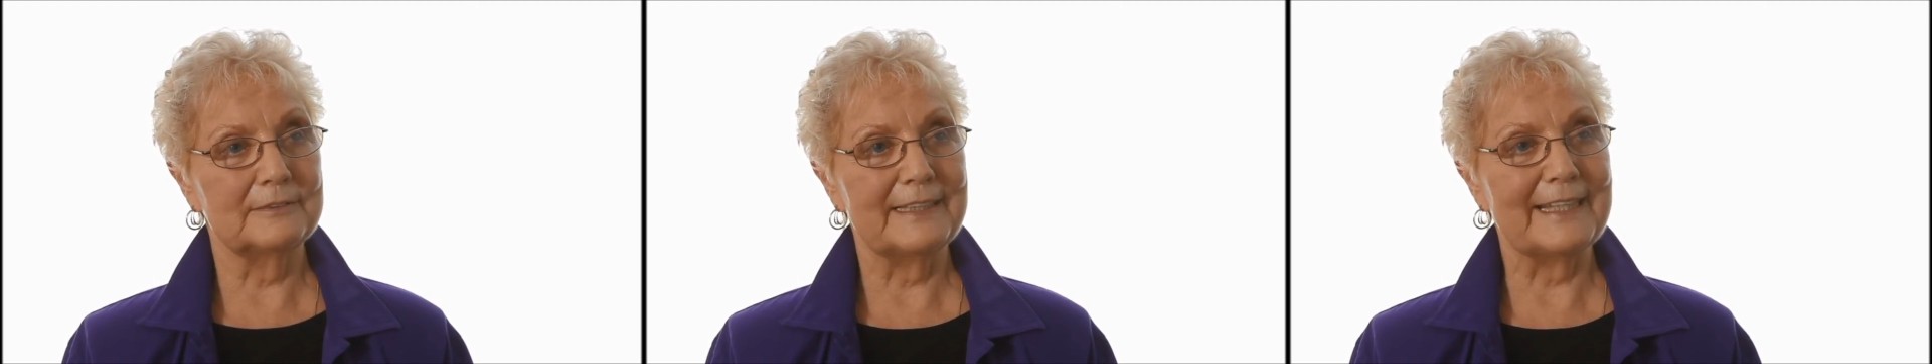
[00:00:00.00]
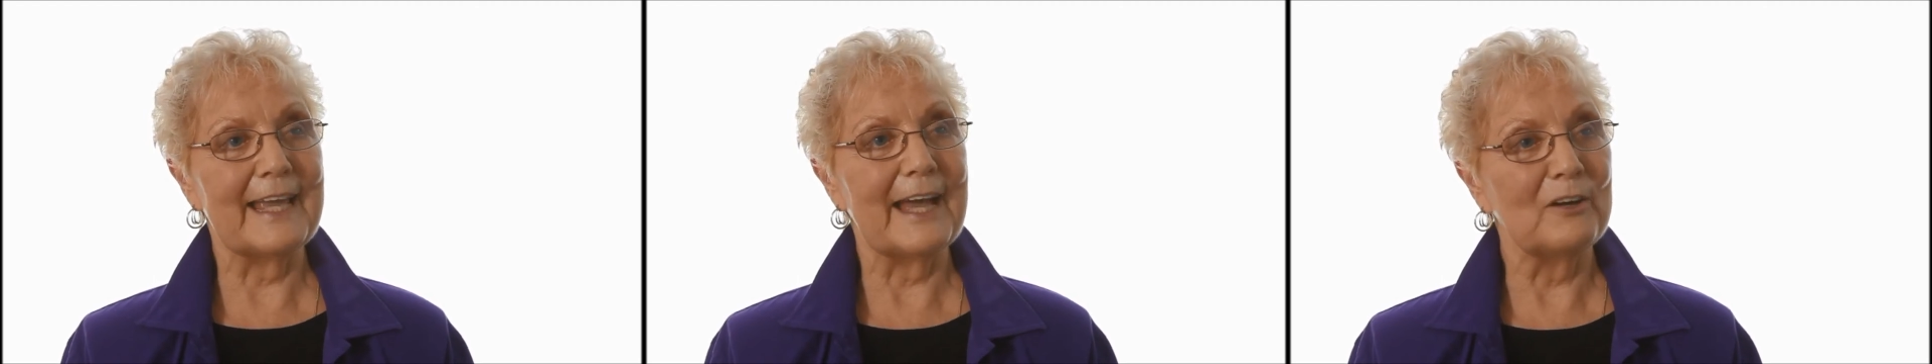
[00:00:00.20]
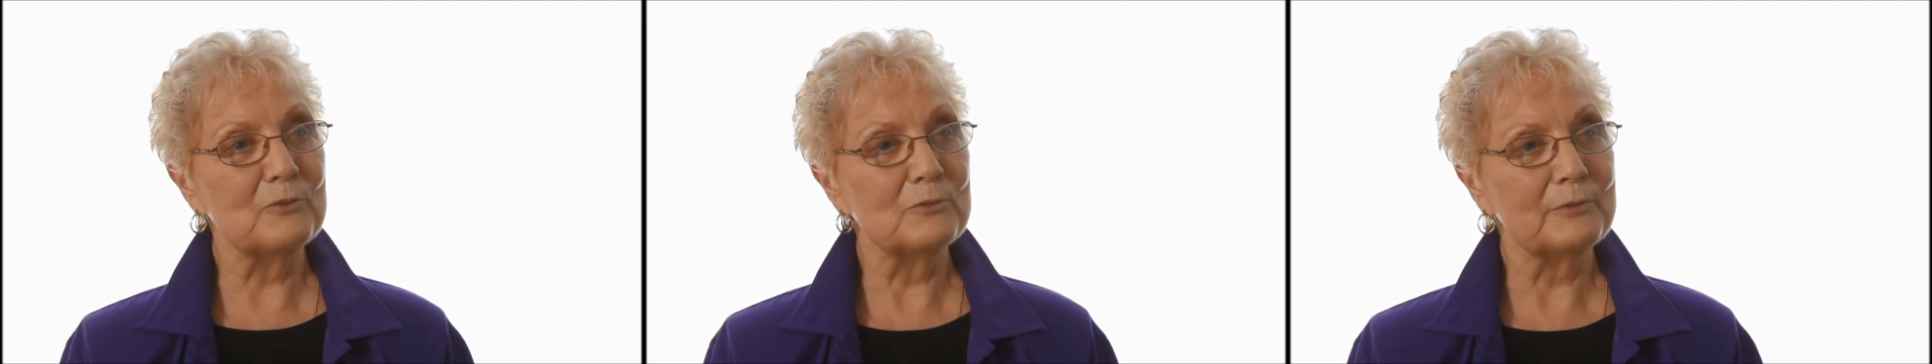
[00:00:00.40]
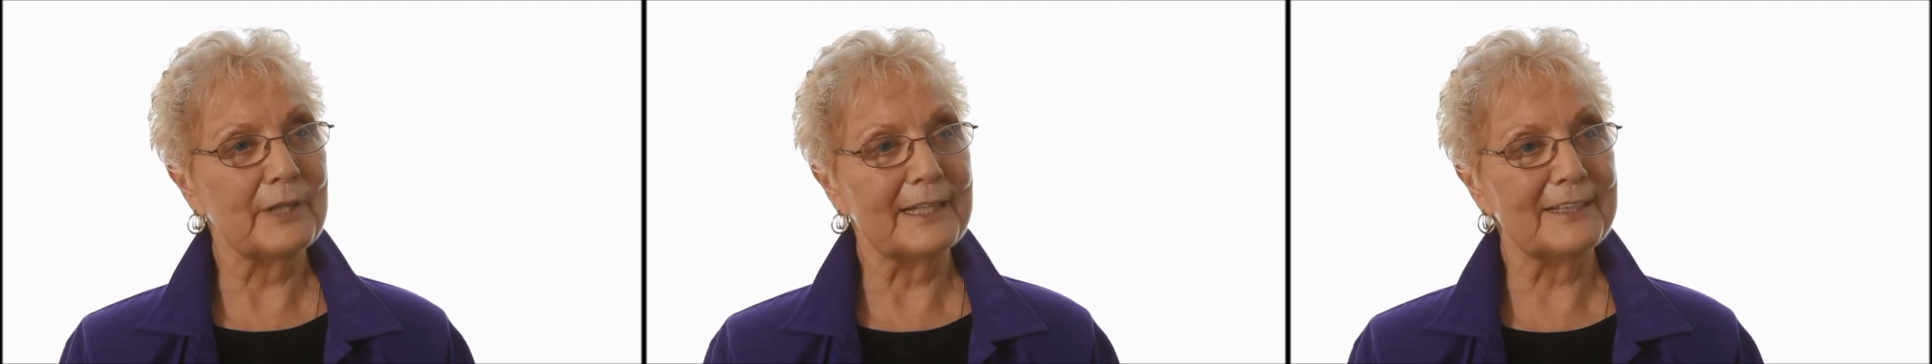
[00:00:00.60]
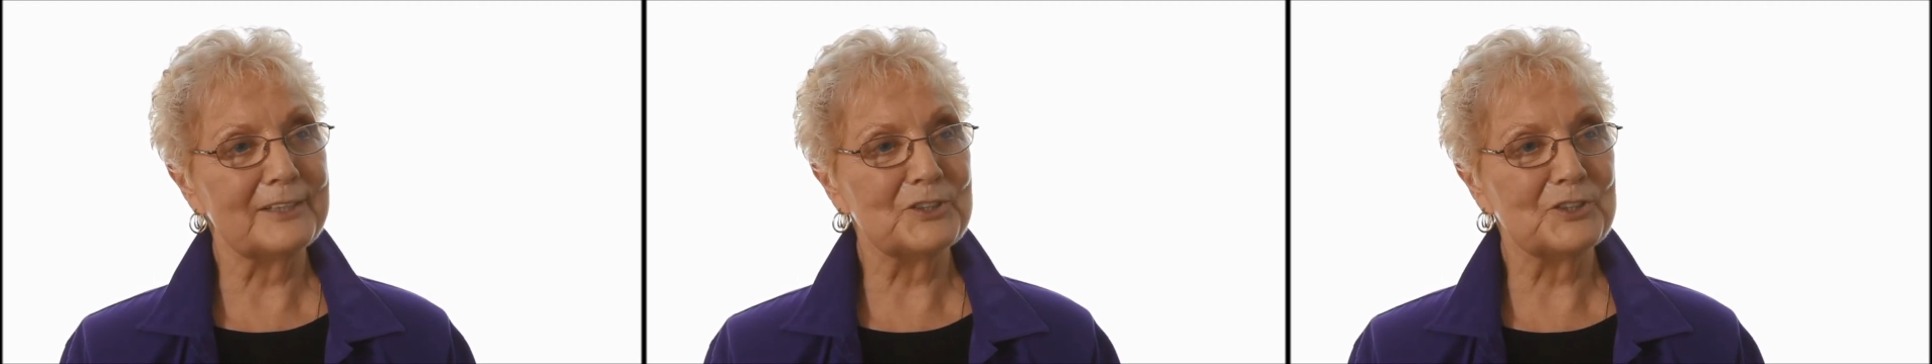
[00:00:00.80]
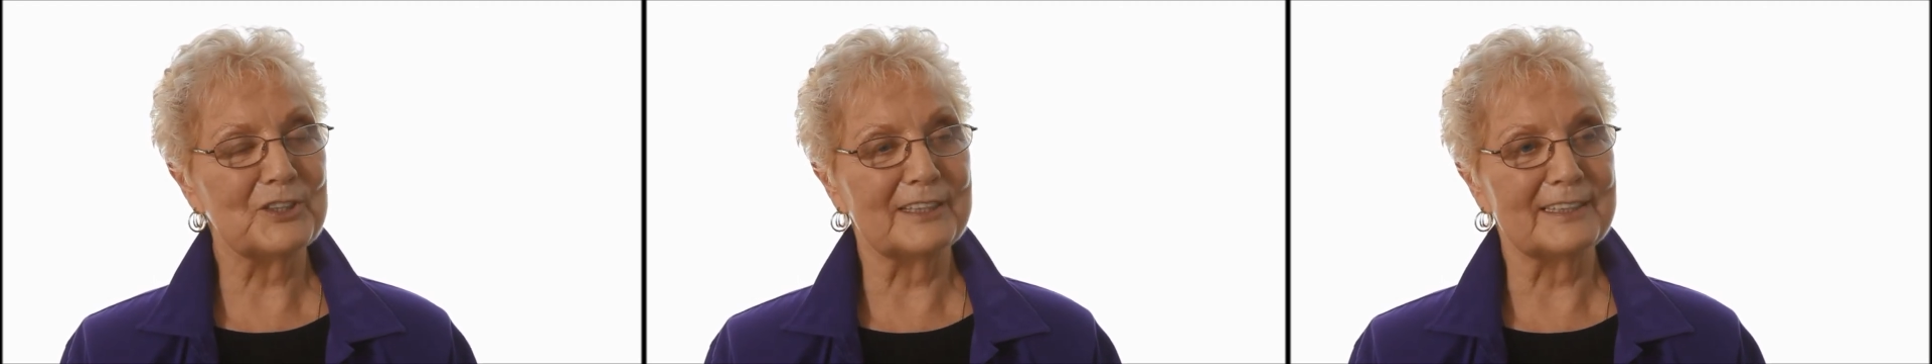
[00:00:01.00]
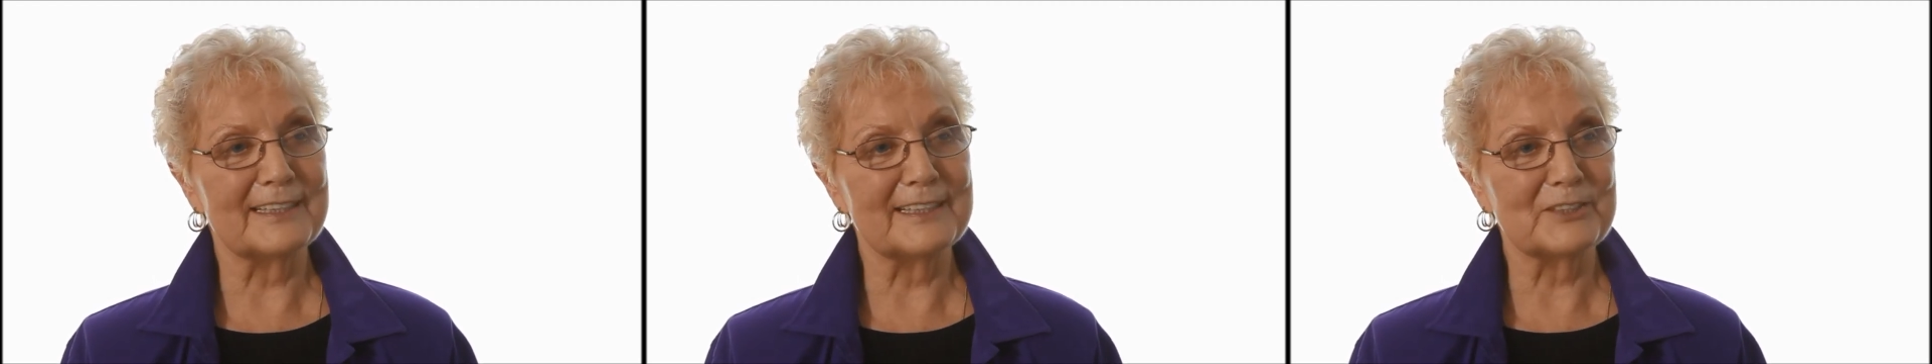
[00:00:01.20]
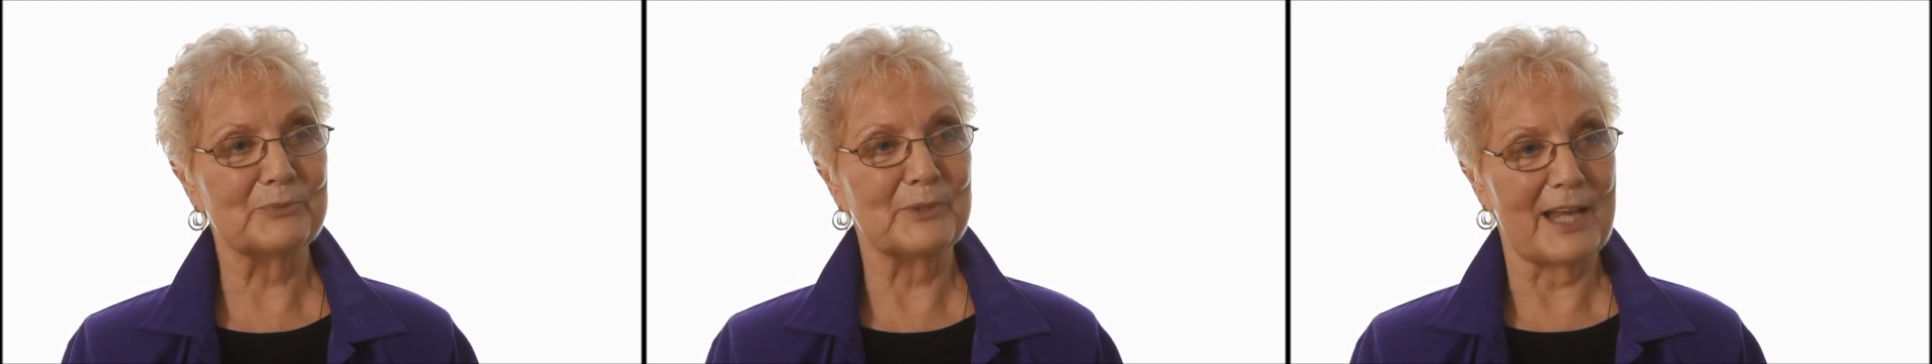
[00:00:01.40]
the outrage that
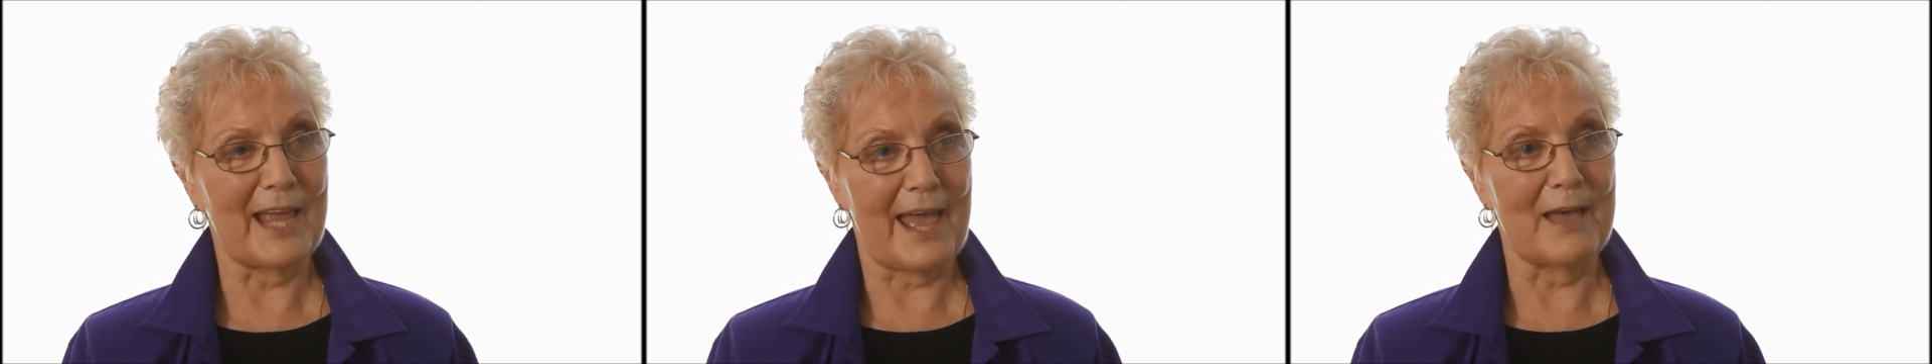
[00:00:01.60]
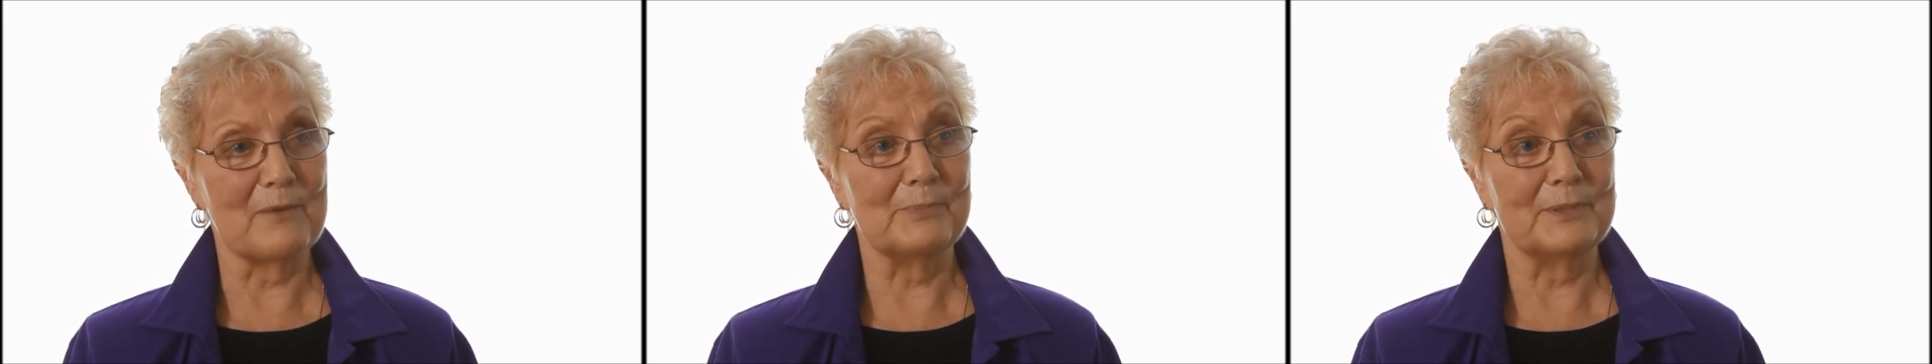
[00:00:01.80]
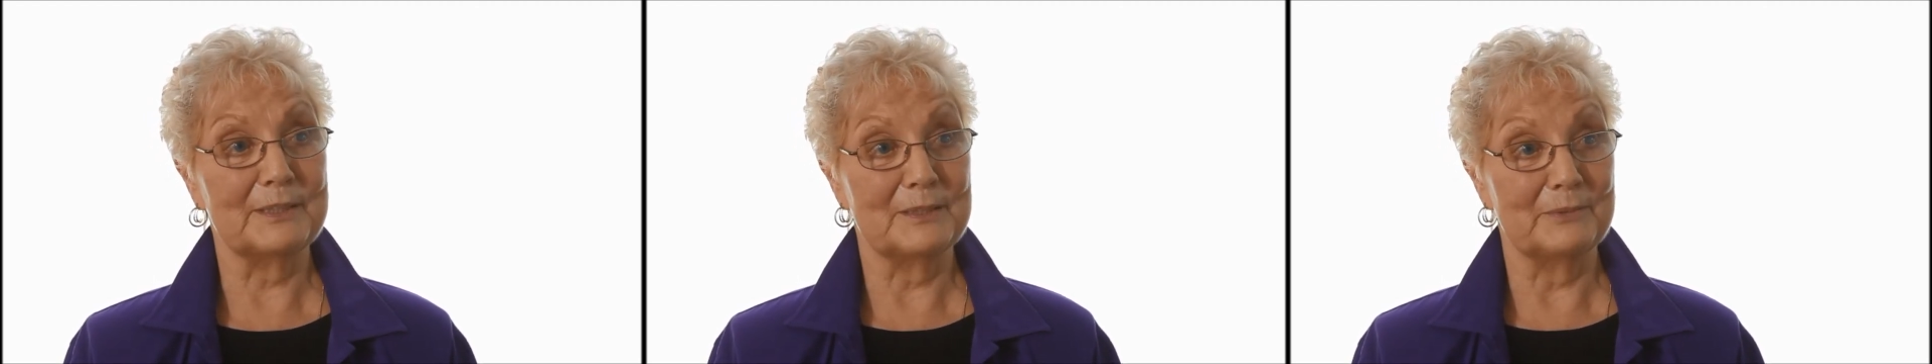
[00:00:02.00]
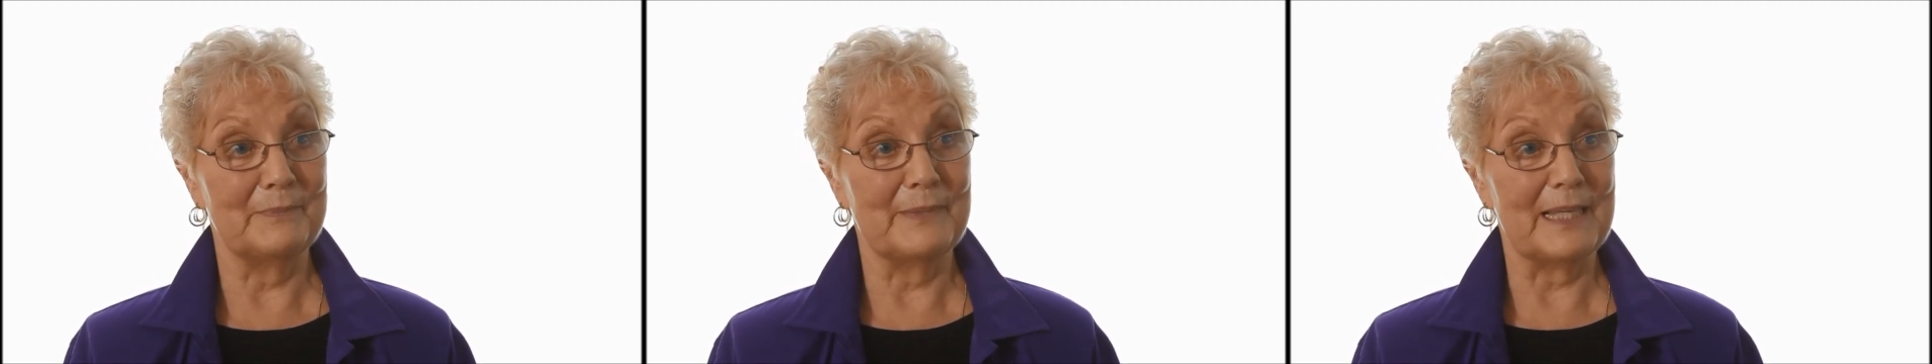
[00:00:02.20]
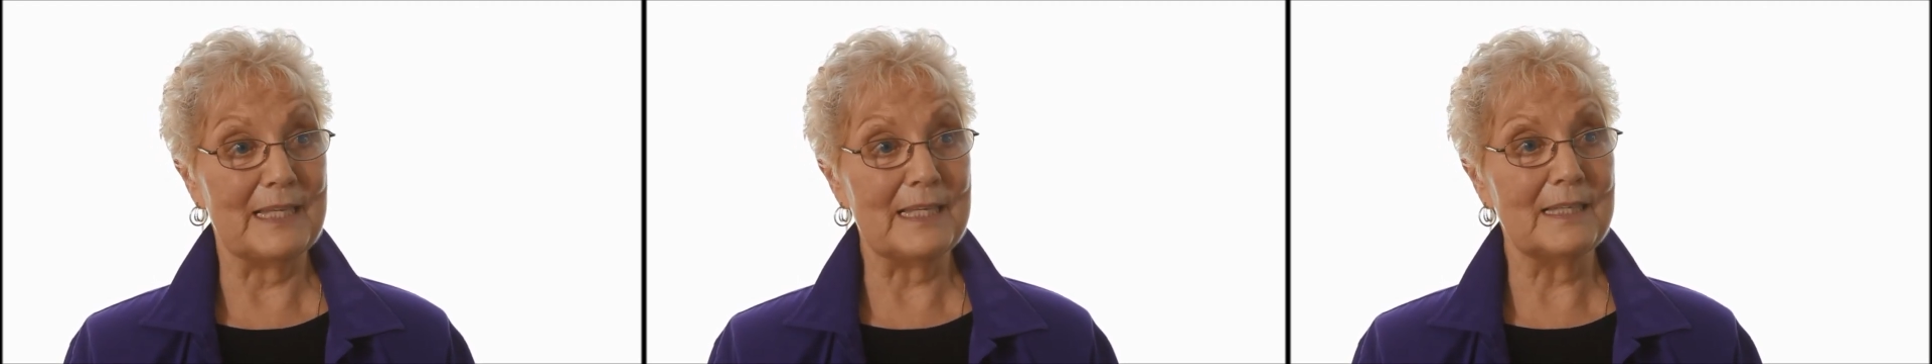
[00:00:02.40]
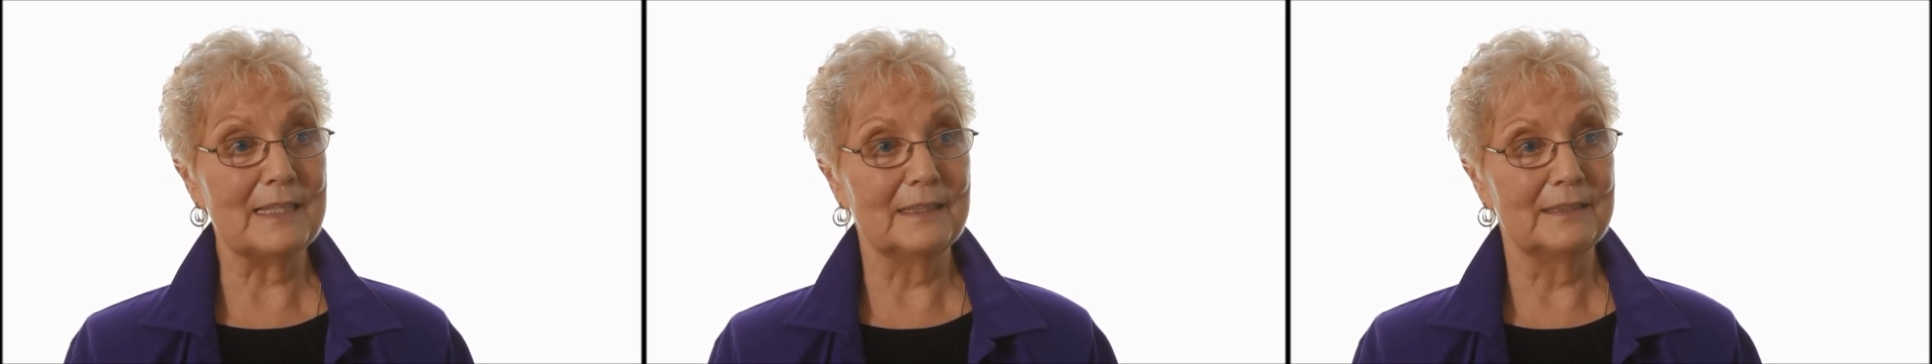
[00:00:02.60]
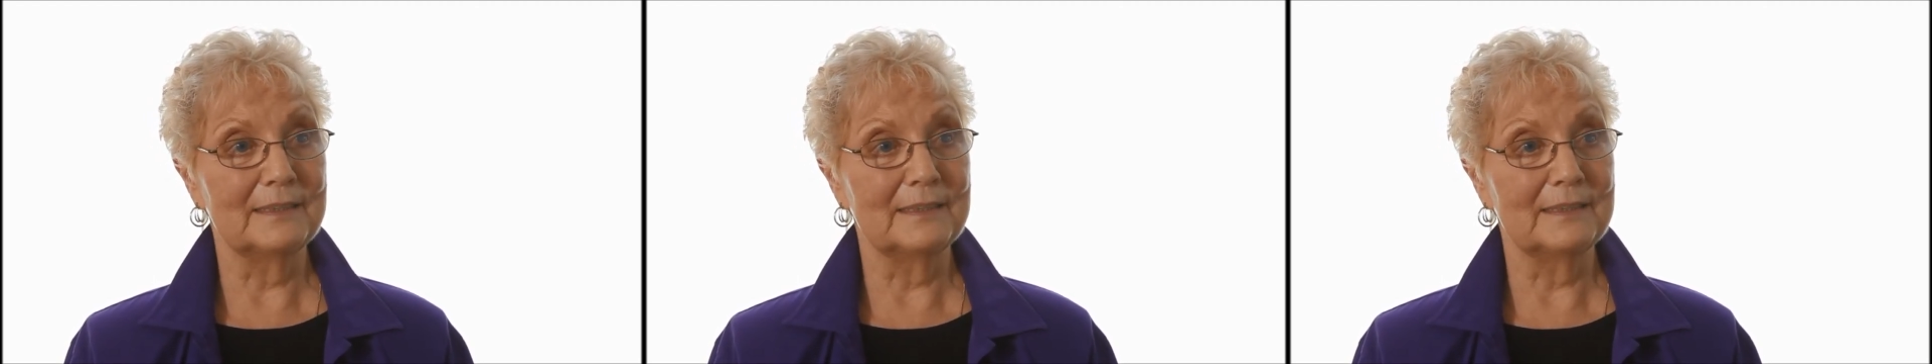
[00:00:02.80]
this would happen to me.